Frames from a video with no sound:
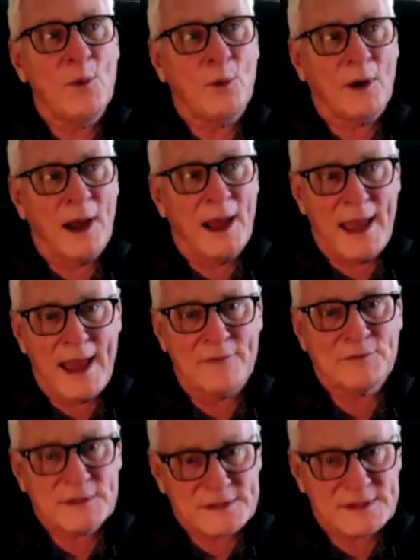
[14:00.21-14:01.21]
where I
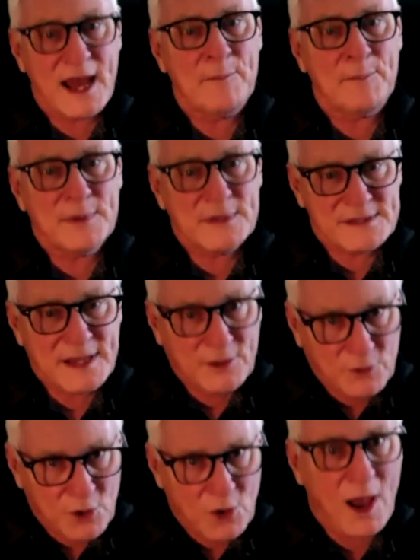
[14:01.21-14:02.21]
have to stop and say, no,